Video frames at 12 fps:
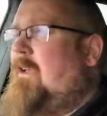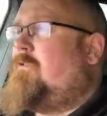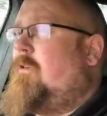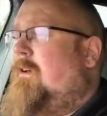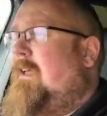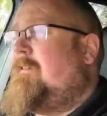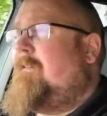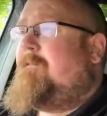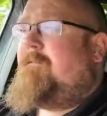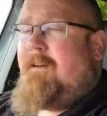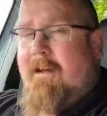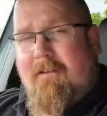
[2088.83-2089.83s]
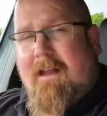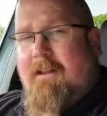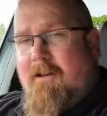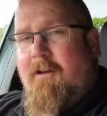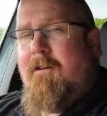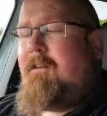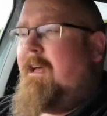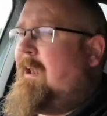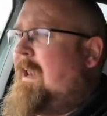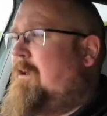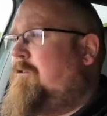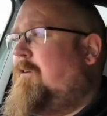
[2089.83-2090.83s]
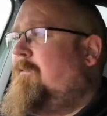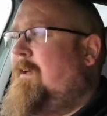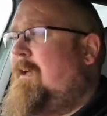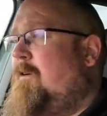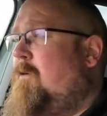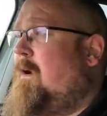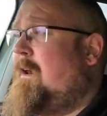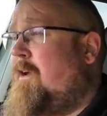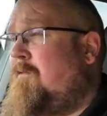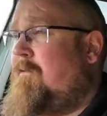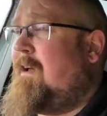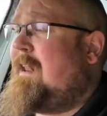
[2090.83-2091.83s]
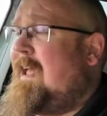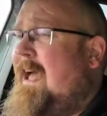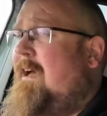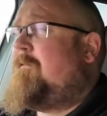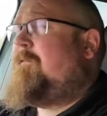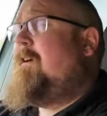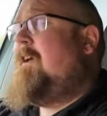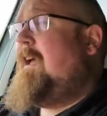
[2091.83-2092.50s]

e-tron is a very good electric vehicle and I really have